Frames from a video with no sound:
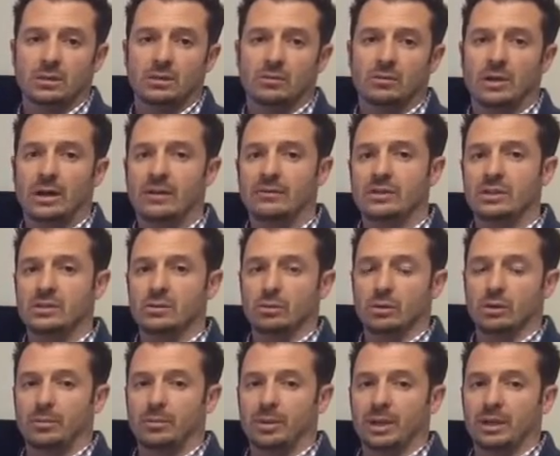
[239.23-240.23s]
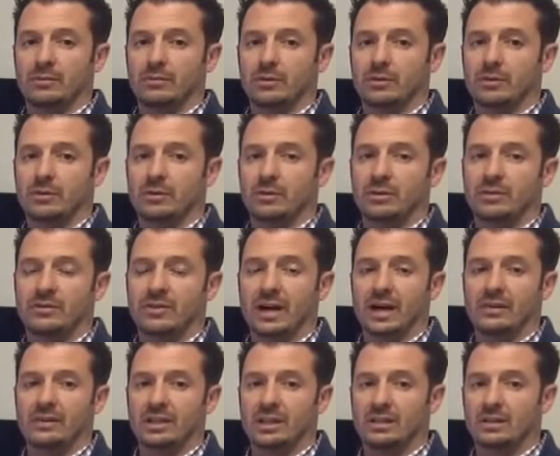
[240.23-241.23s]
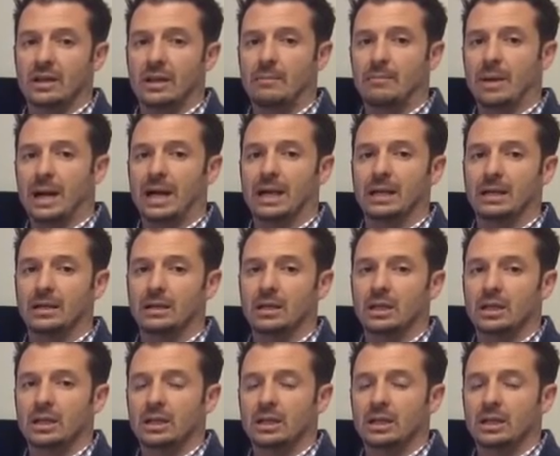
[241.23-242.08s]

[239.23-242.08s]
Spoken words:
well, obviously to pay them for the 35 to get that buy-in.